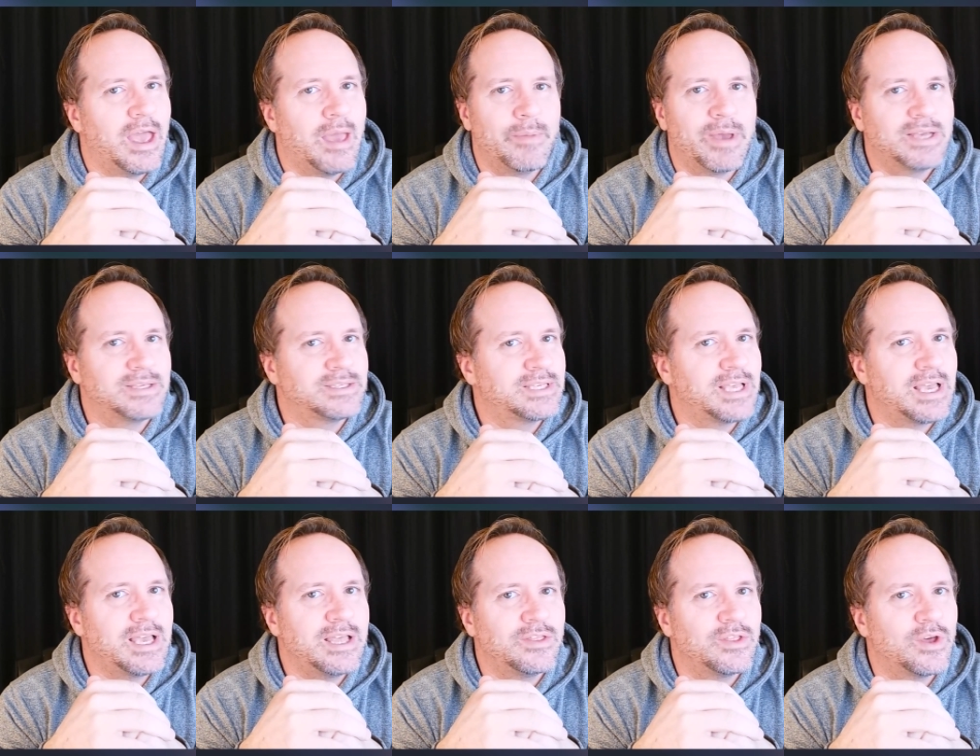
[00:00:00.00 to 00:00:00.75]

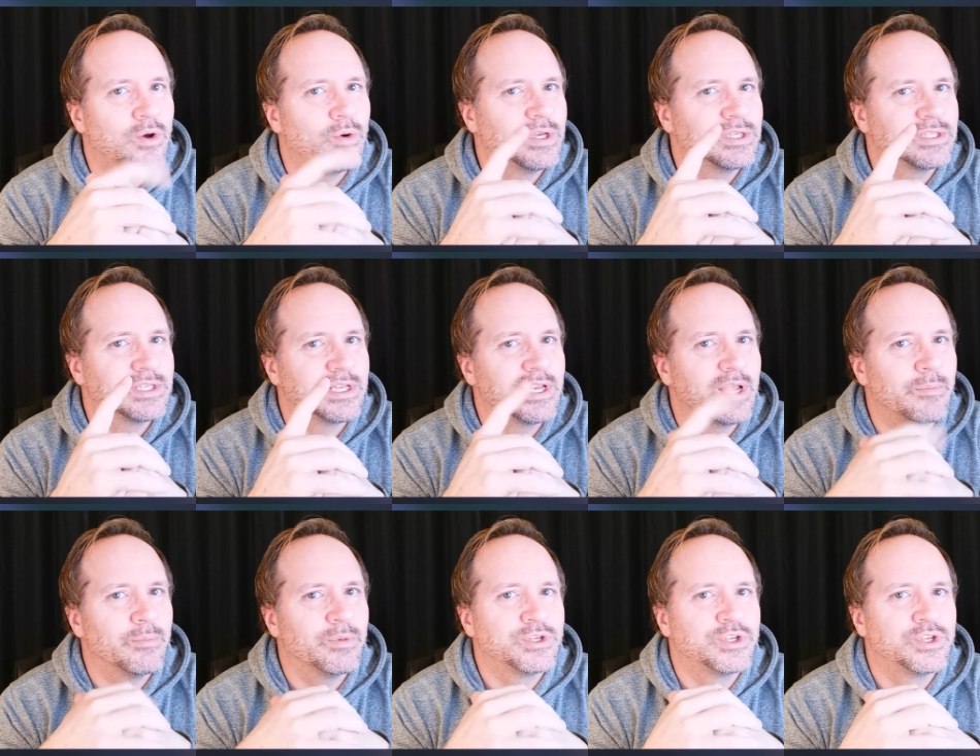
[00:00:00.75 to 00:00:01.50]
MSN, though,
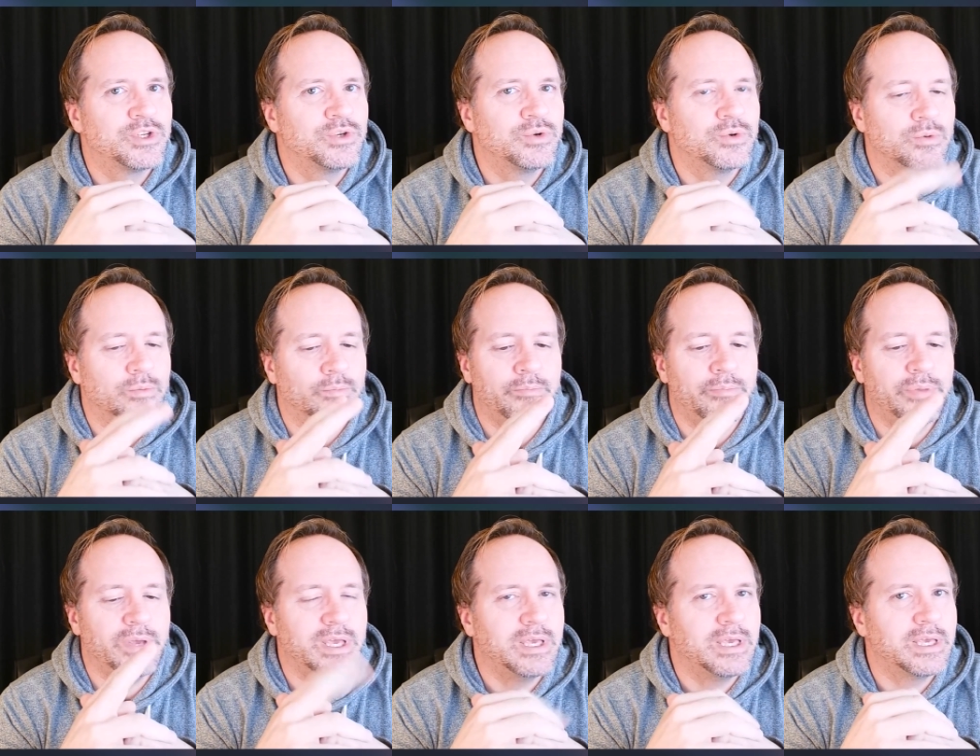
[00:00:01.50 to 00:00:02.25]
isn't number
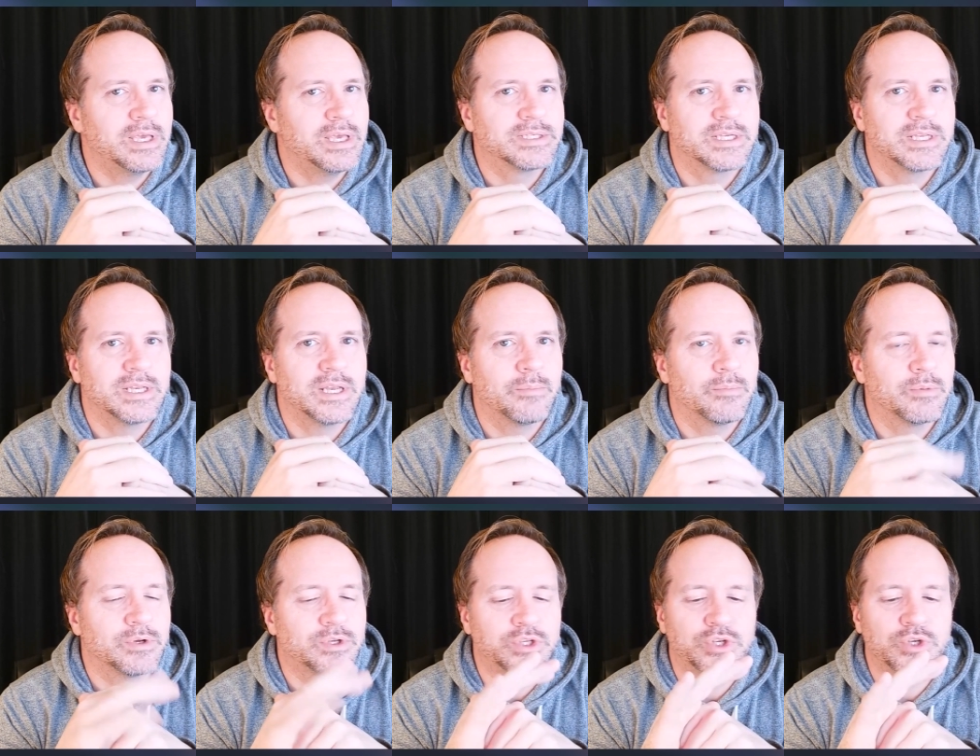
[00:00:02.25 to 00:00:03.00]
two. Bing isn't
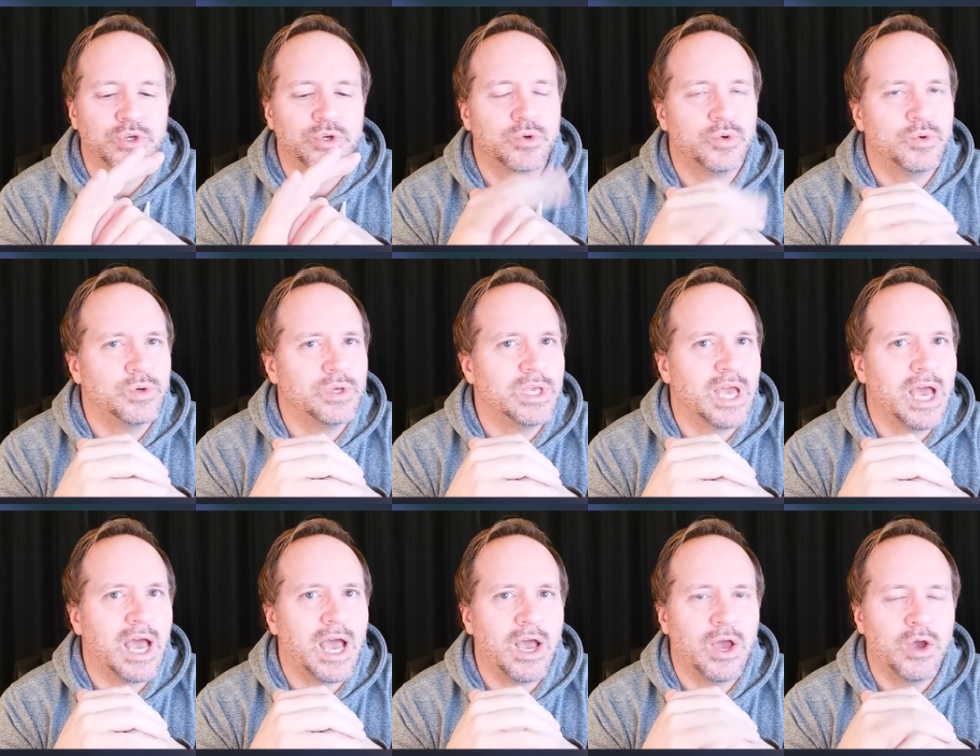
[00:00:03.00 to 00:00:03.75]
number two.
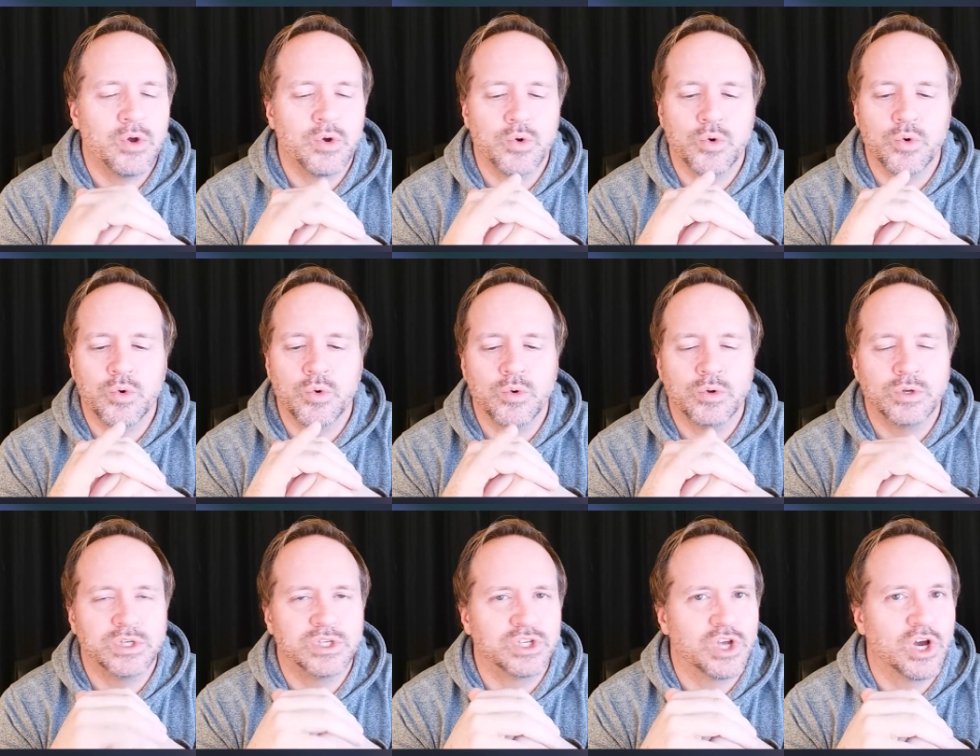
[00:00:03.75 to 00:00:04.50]

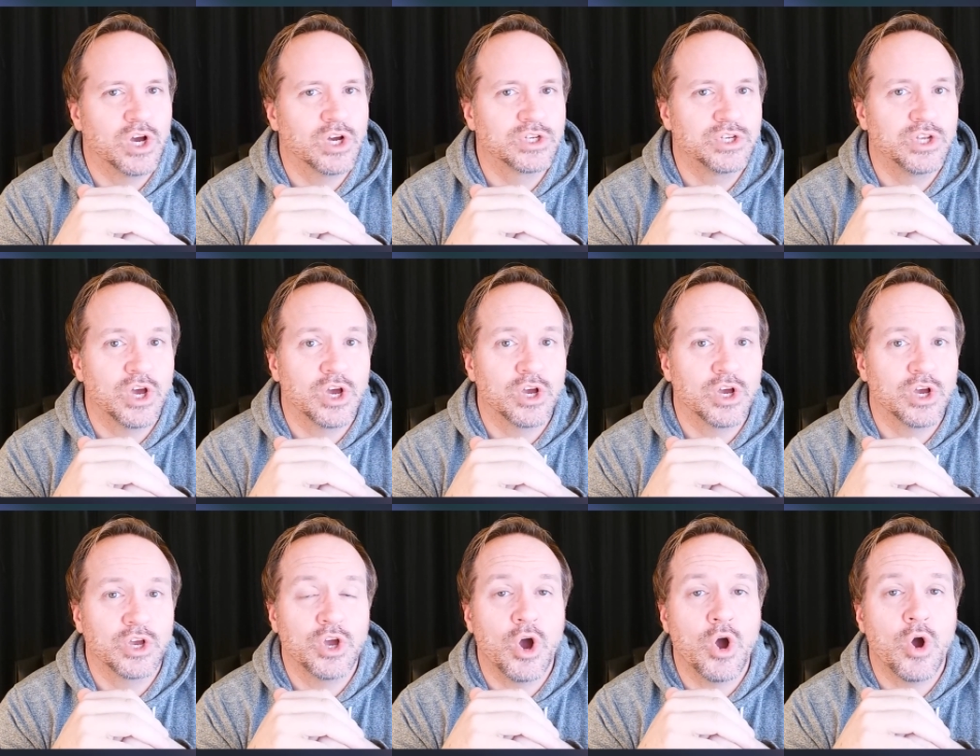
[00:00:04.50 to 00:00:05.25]
Yahoo,
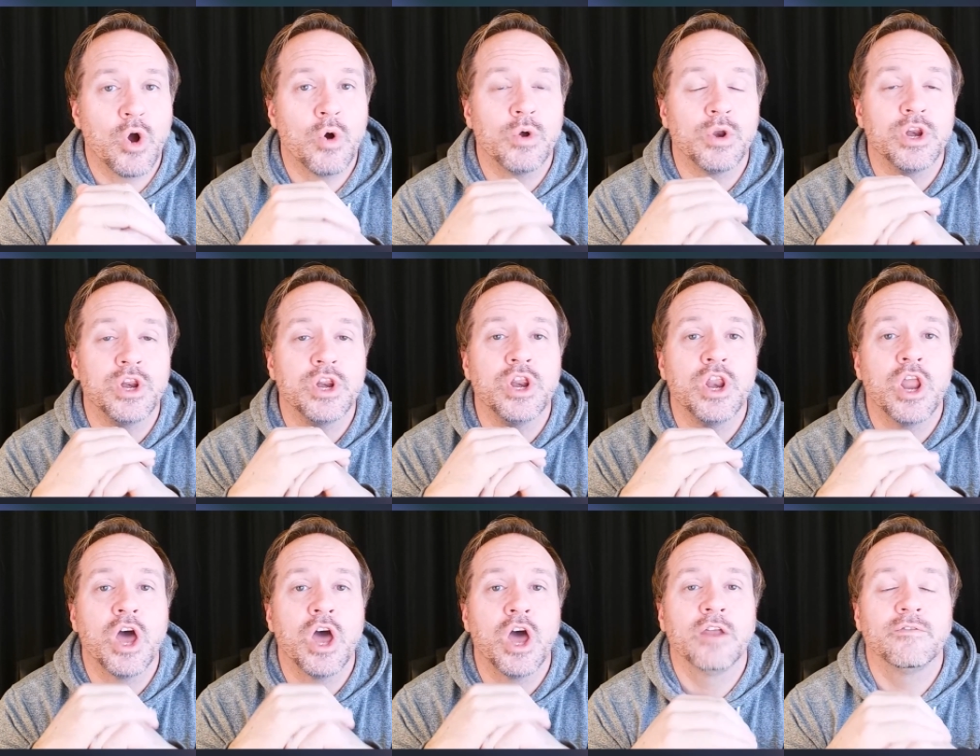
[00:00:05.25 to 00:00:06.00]
DuckDuckGo,
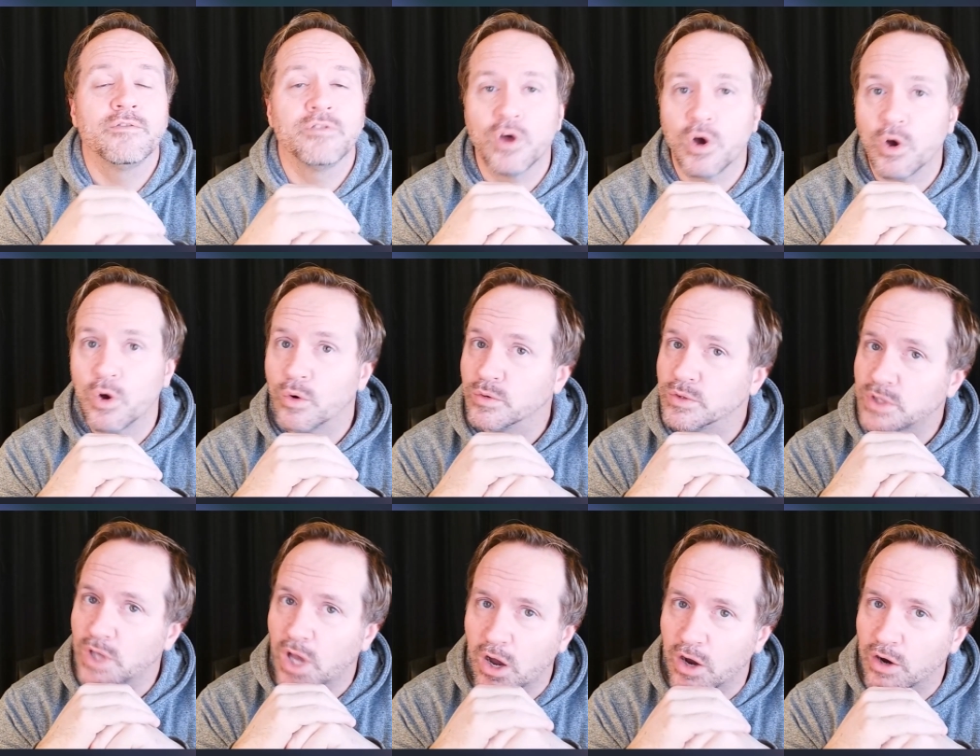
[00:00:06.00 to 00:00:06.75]
none of
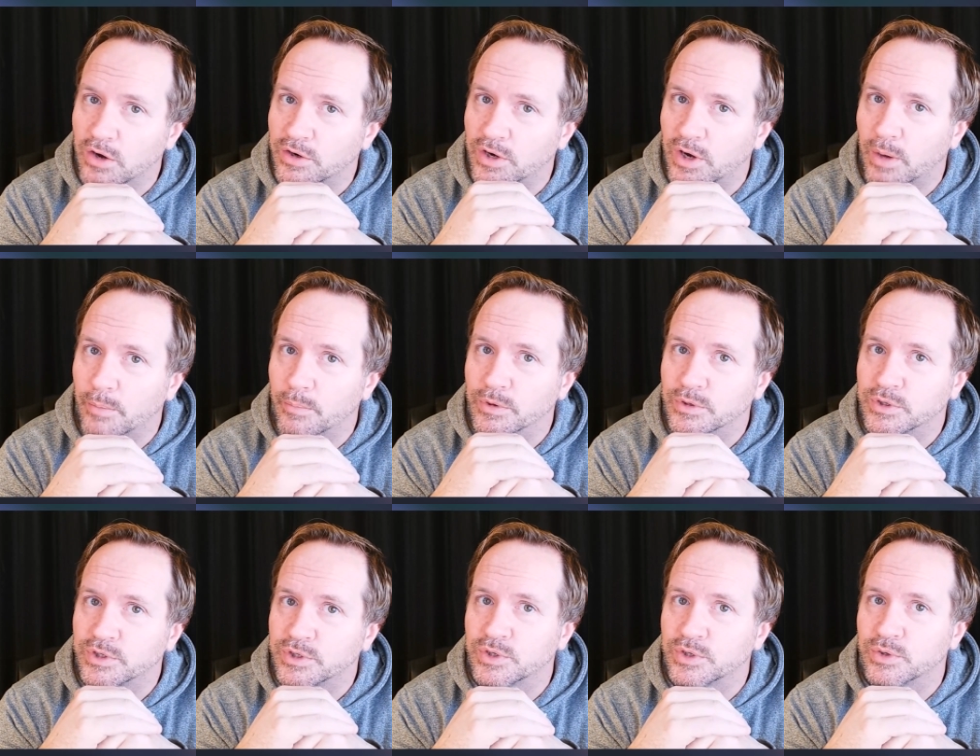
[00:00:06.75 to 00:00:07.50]
those are
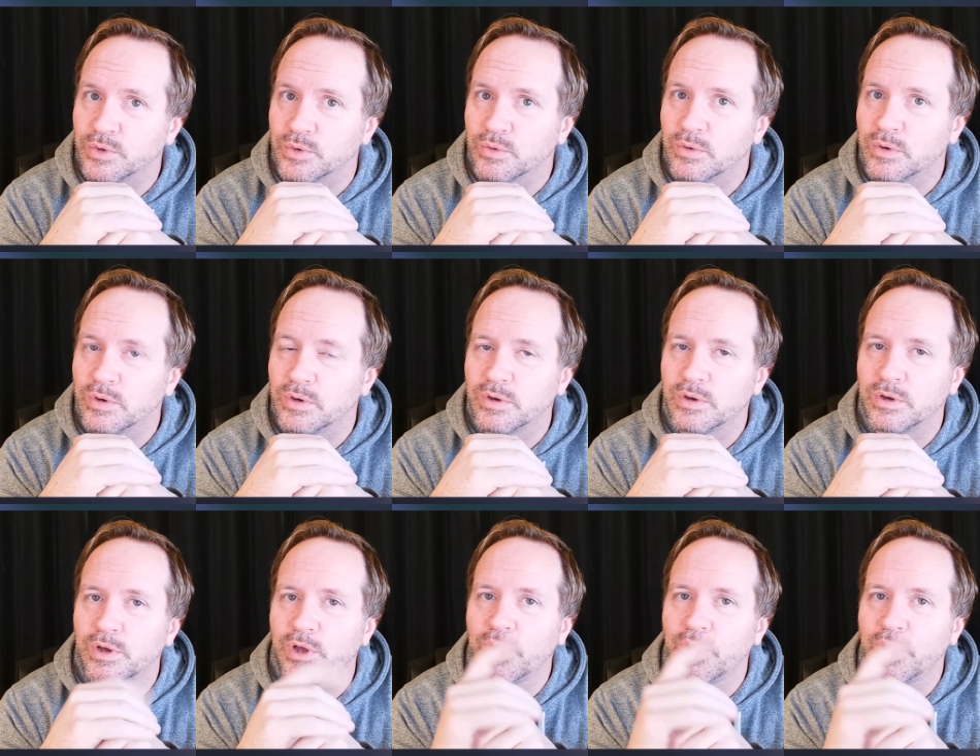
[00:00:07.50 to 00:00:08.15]
number two.